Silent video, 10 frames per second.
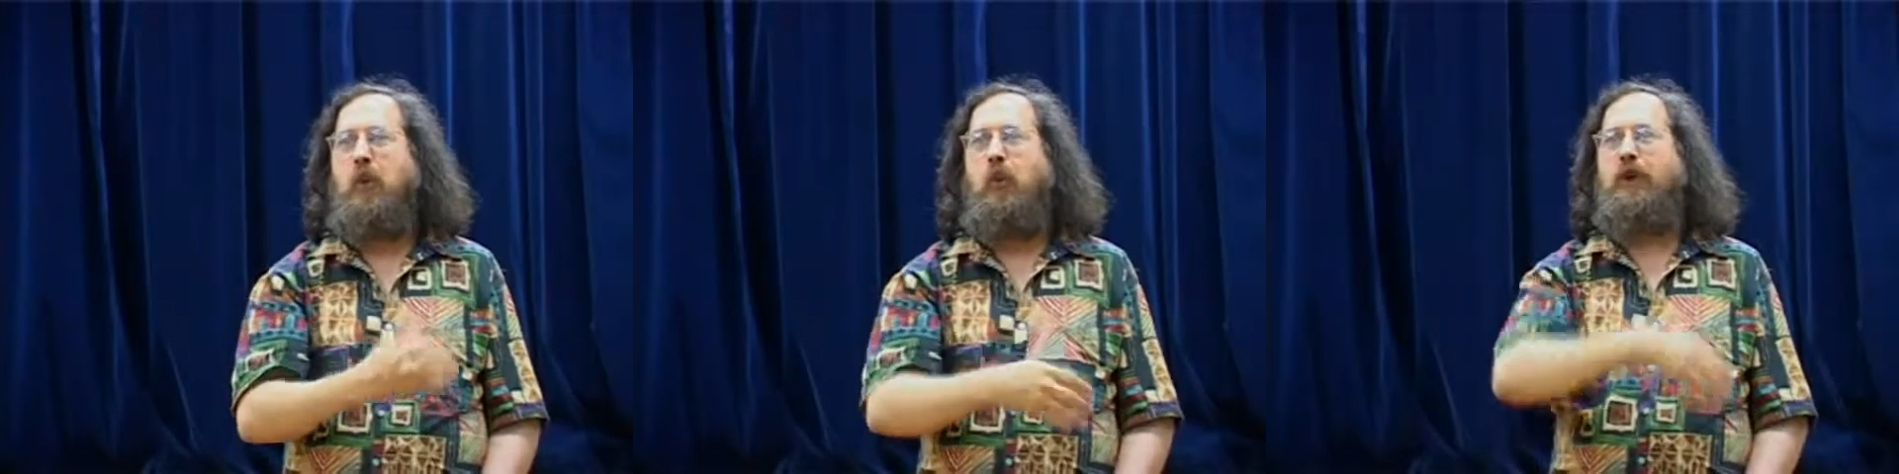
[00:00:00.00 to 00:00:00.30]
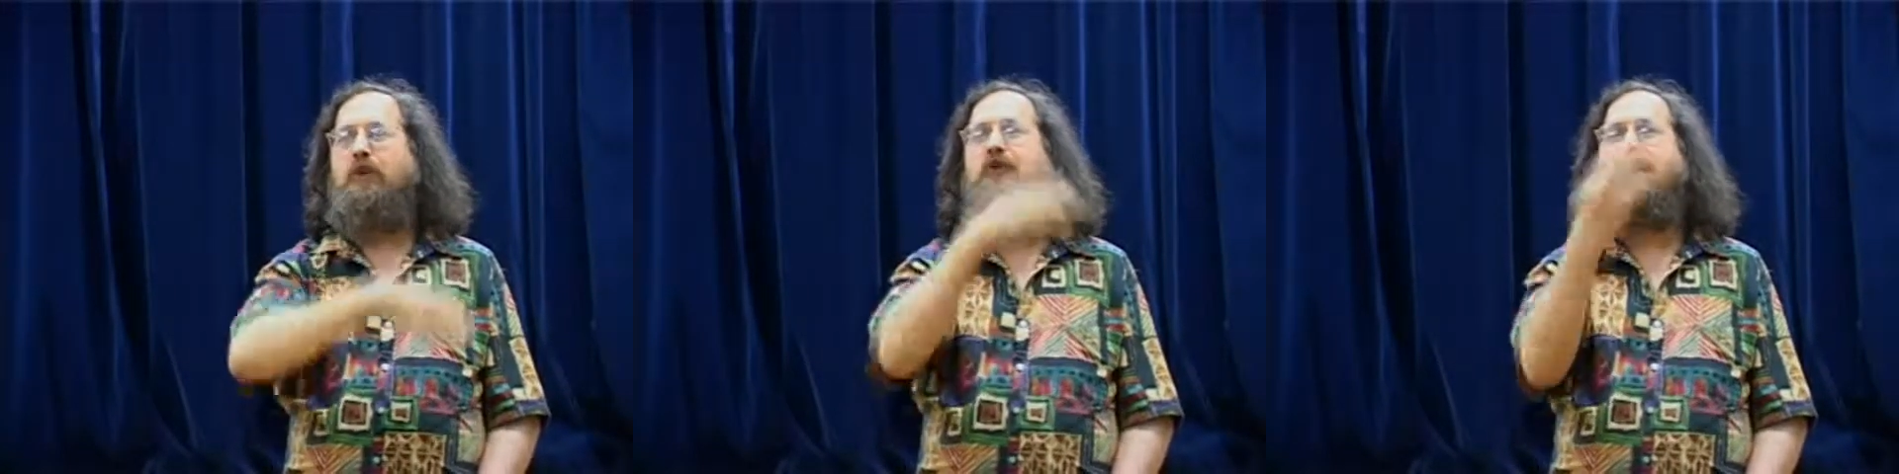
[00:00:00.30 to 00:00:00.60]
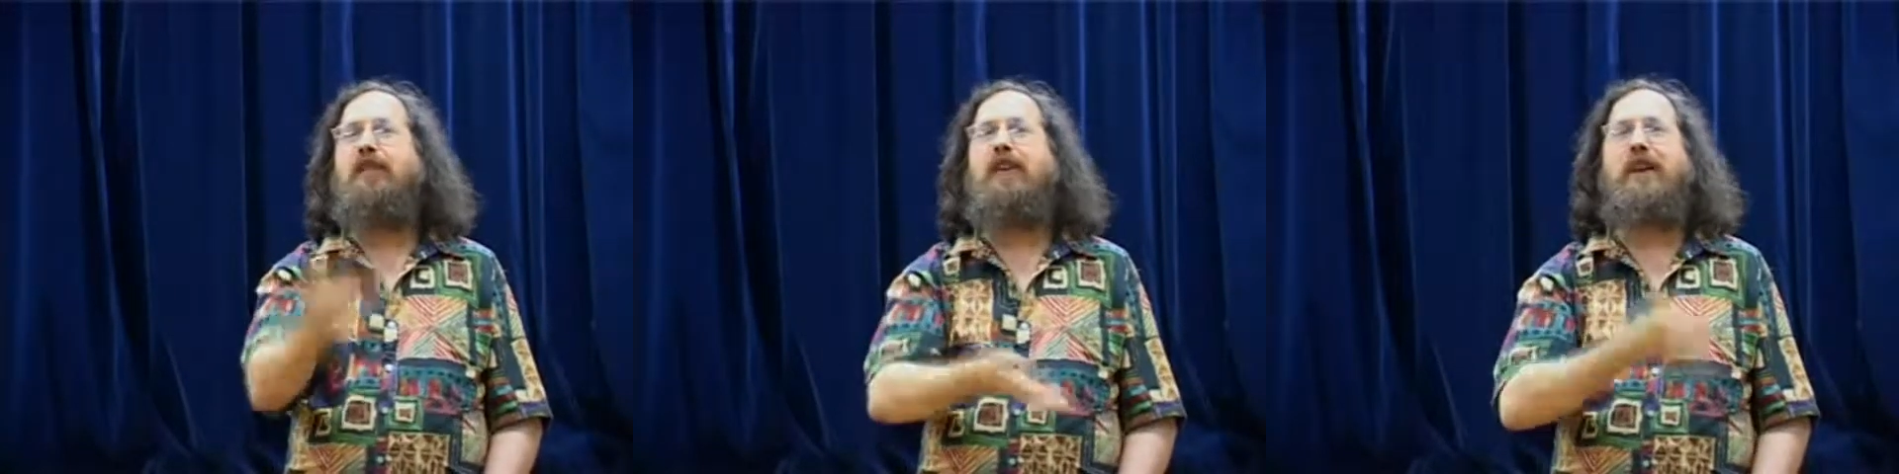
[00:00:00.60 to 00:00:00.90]
When you've
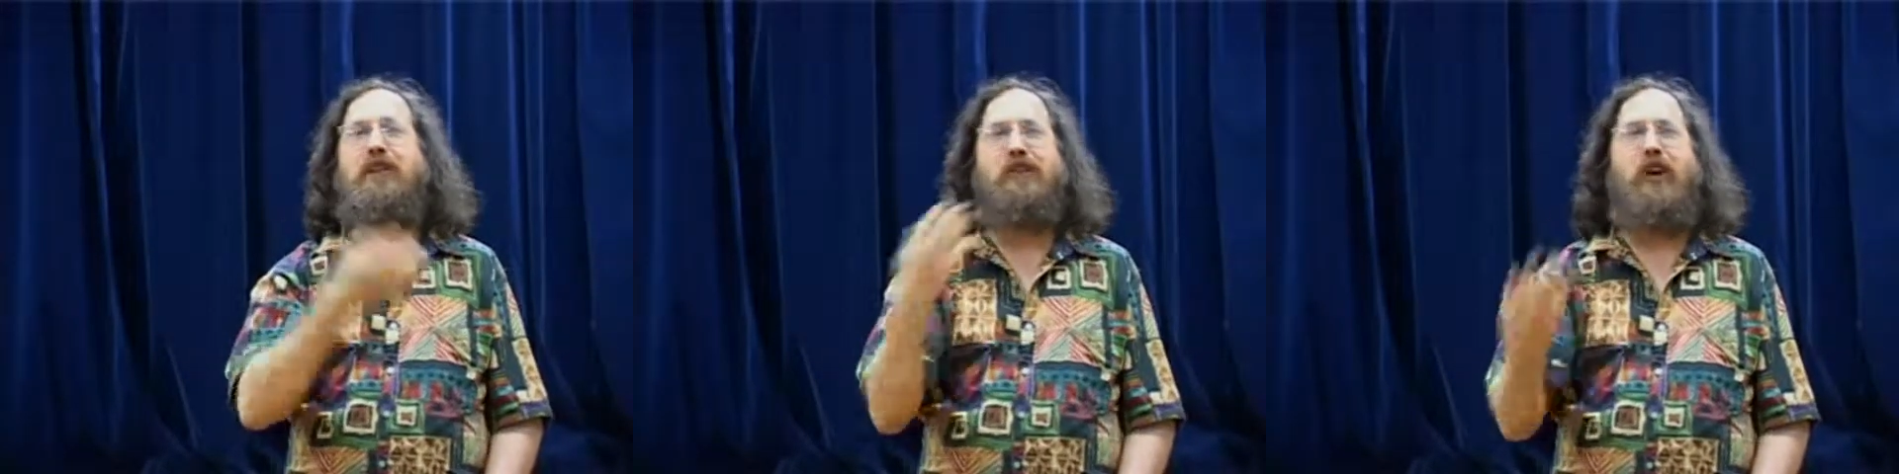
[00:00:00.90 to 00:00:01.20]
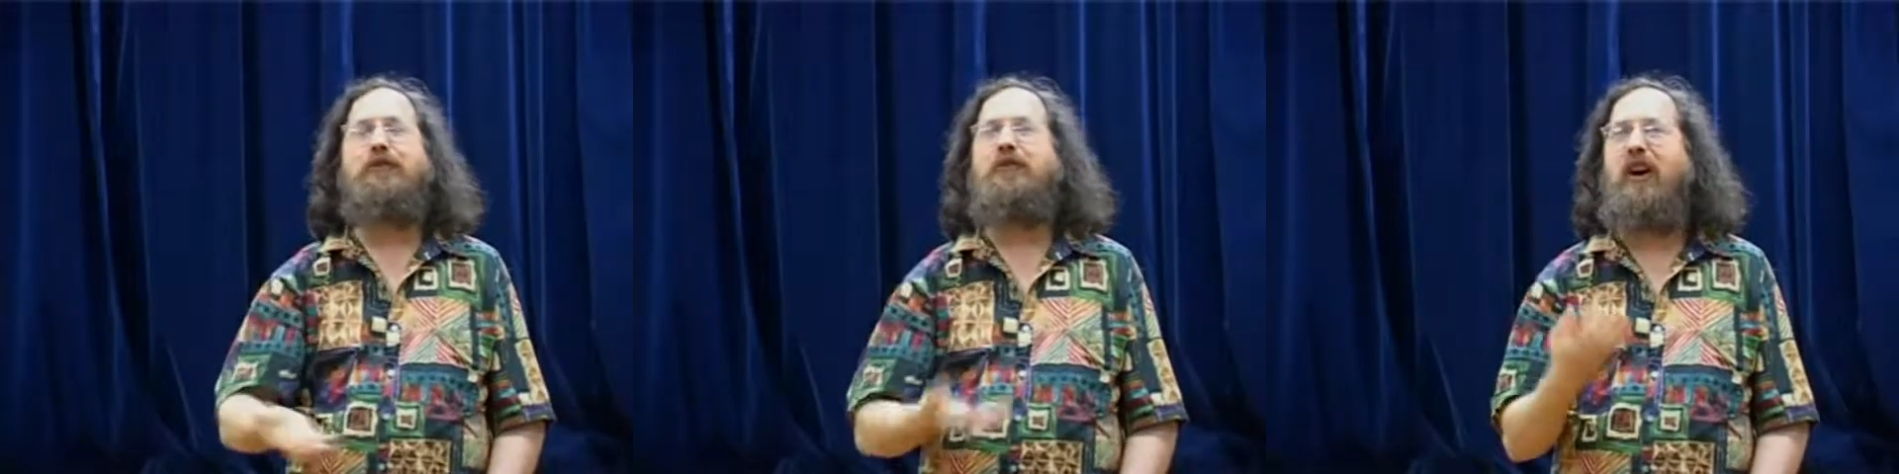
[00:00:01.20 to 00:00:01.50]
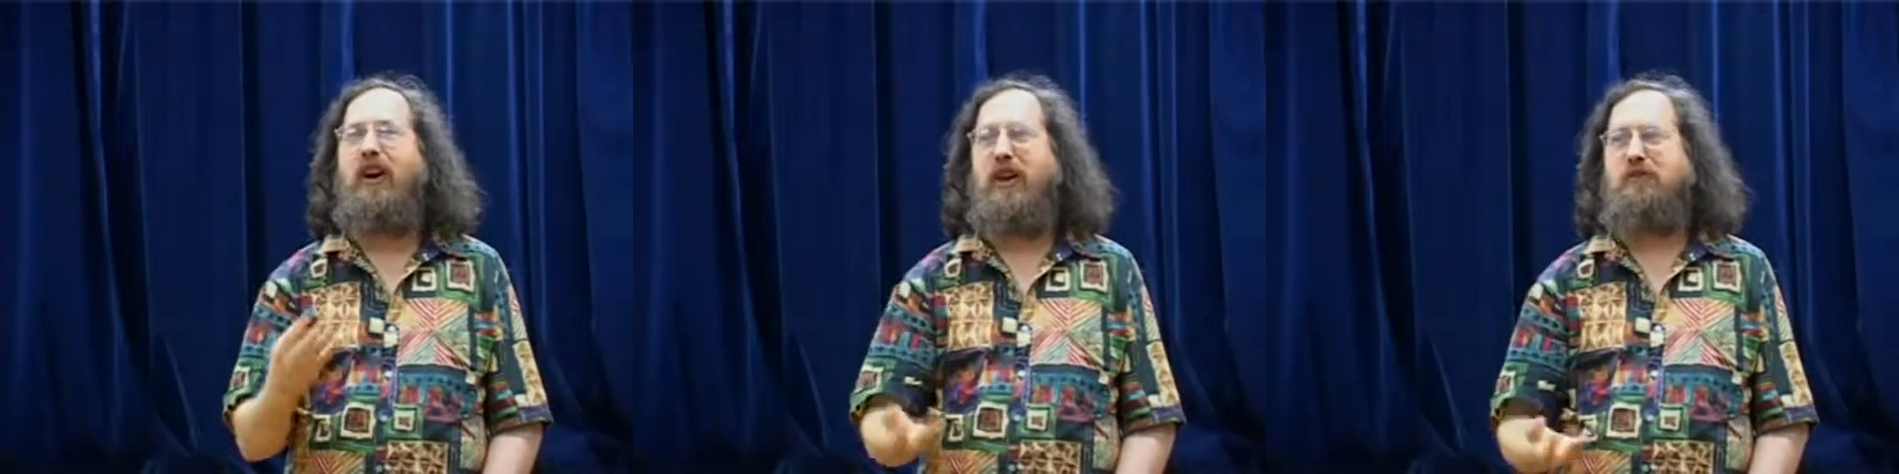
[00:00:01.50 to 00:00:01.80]
done that enough
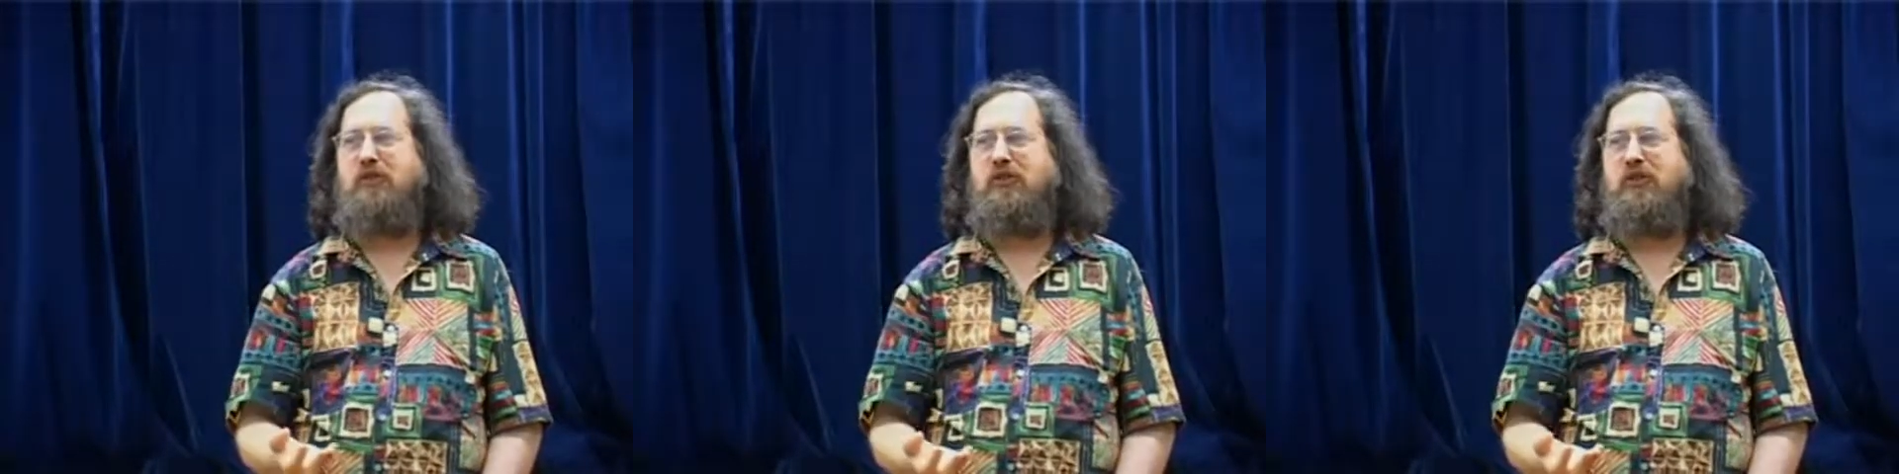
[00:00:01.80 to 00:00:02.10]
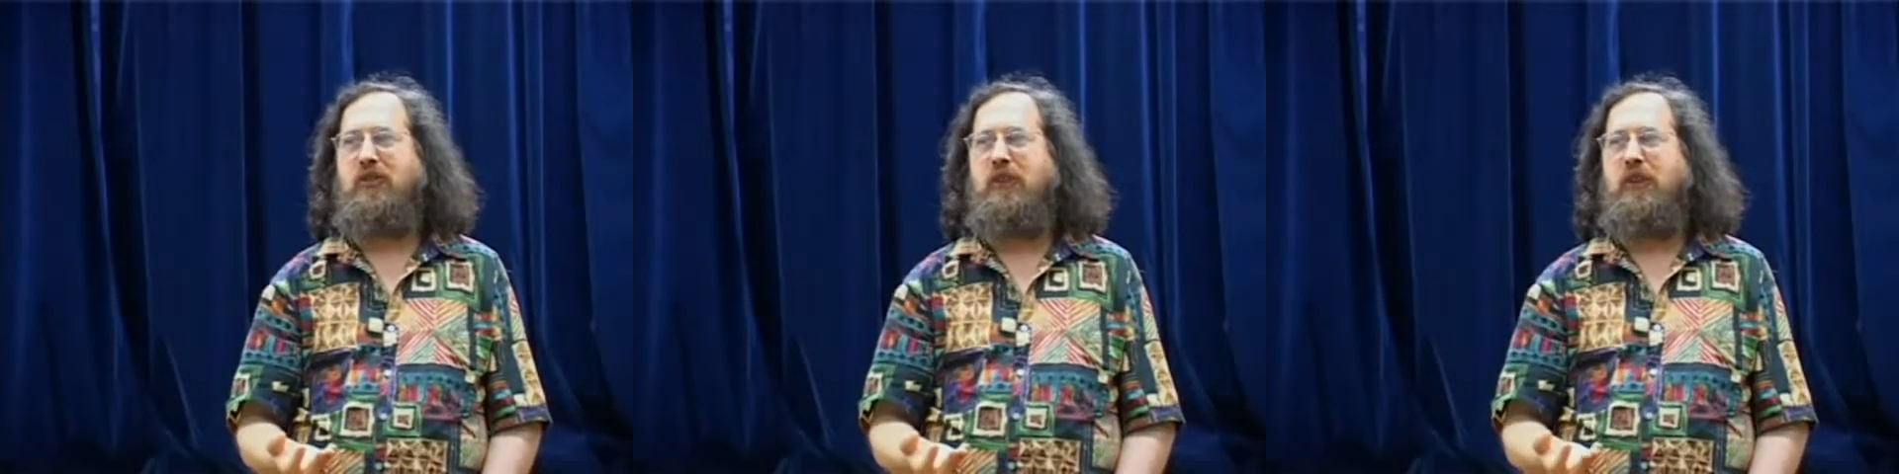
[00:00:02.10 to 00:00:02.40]
times,